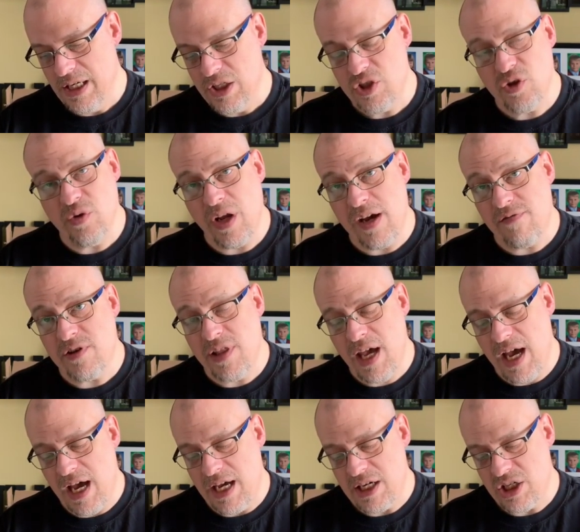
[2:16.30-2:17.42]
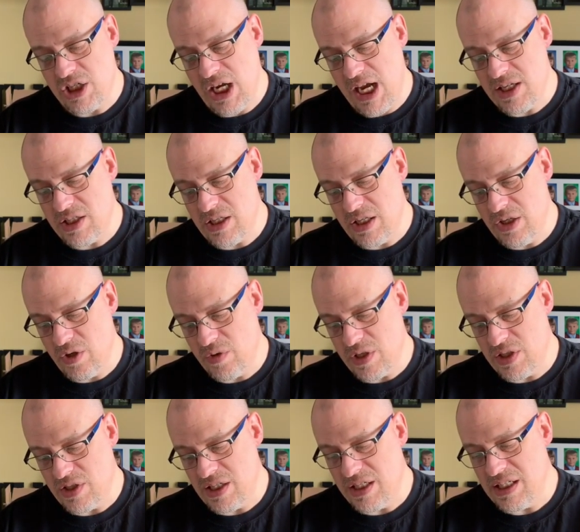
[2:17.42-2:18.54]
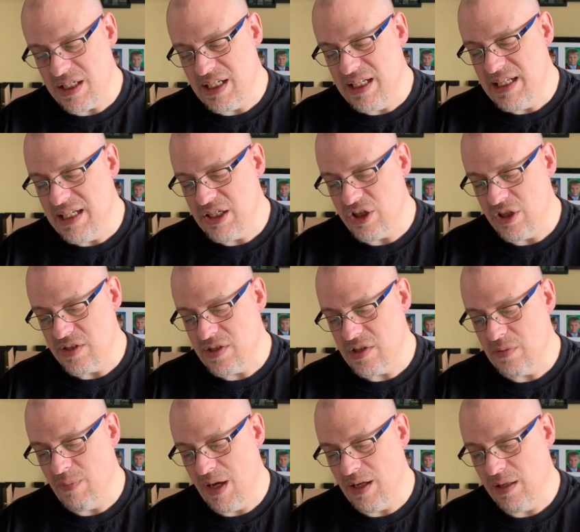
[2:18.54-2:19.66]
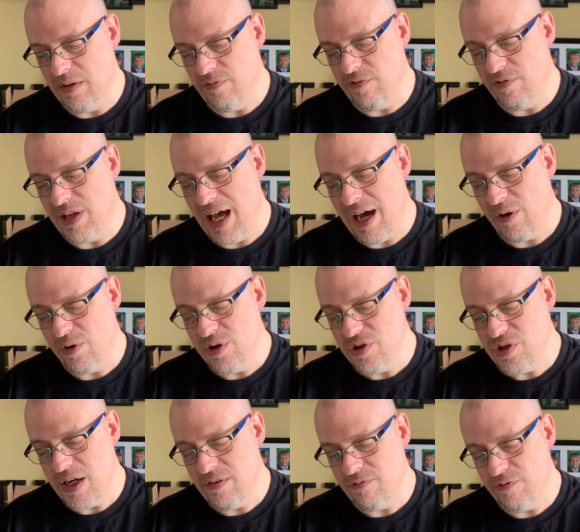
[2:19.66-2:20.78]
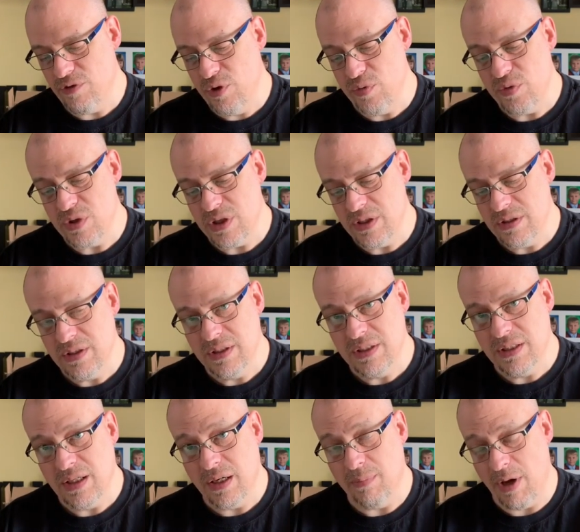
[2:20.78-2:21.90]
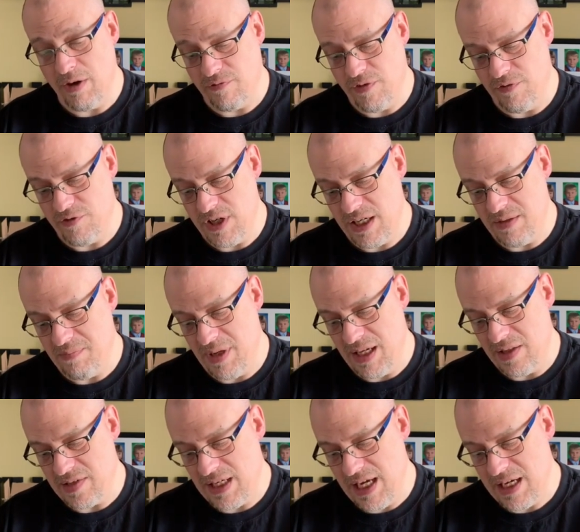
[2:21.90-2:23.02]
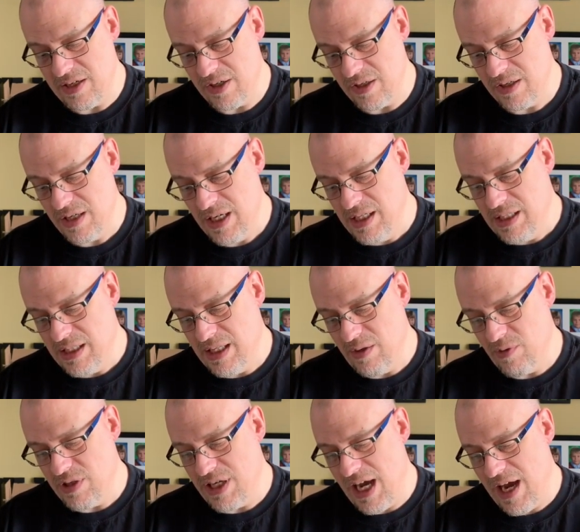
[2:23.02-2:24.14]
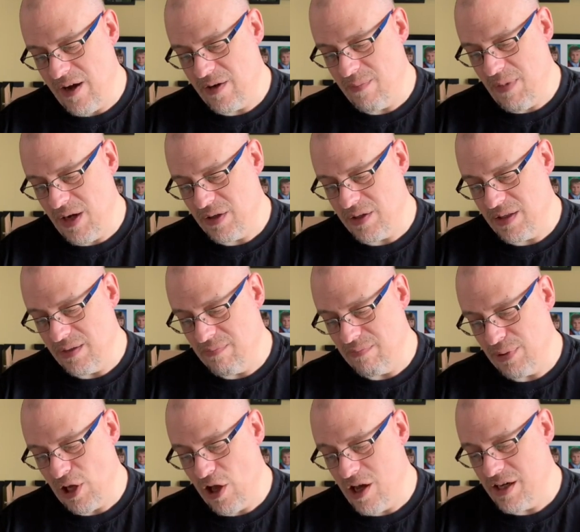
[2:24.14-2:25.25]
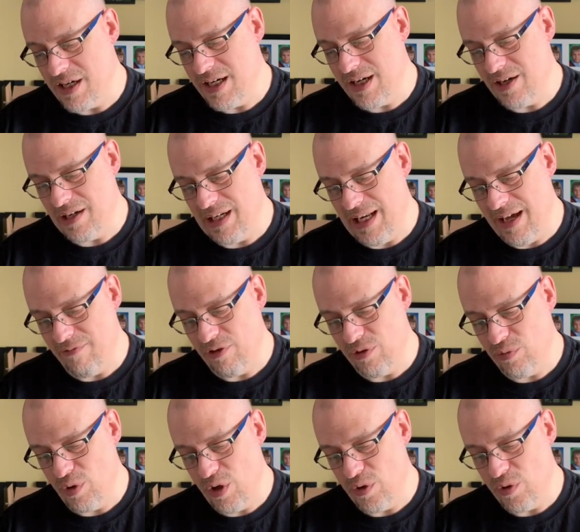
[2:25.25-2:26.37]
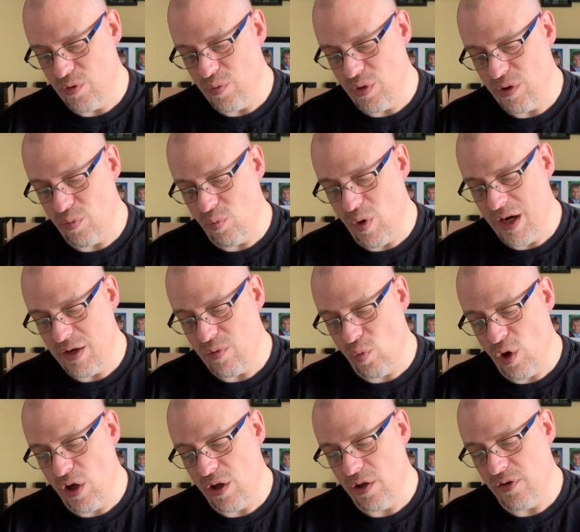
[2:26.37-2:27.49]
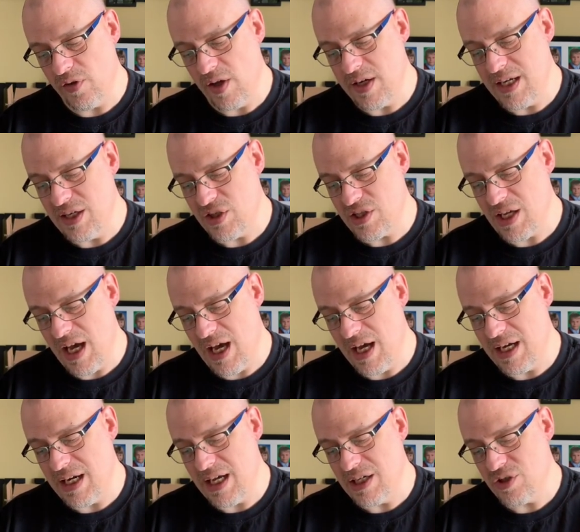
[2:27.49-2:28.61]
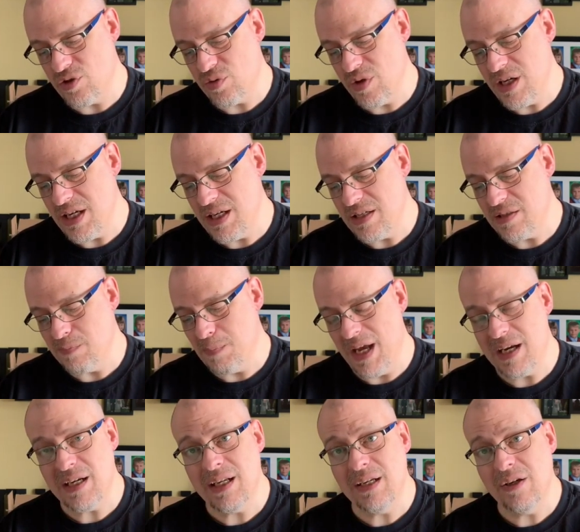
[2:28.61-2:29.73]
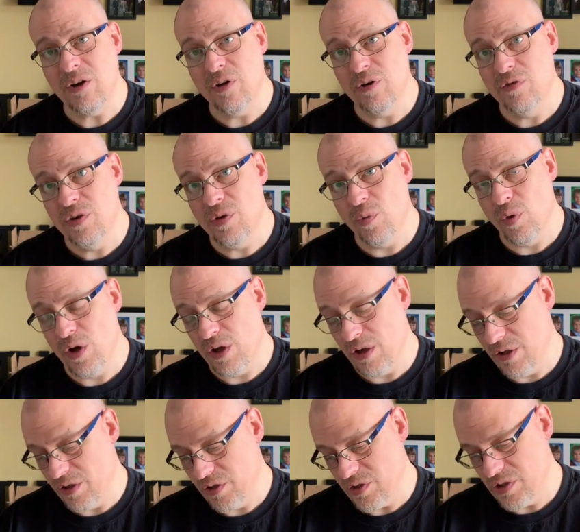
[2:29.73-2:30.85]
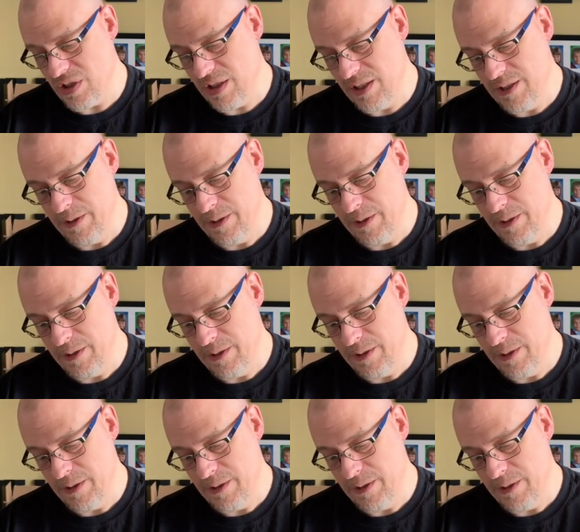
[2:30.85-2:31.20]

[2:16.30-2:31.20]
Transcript: Soon after that, Shasta noticed a delicious smell of flowers and fruit. About 15 minutes later, they were down among them, plodding on a level road with white walls on each side and trees bending over the walls.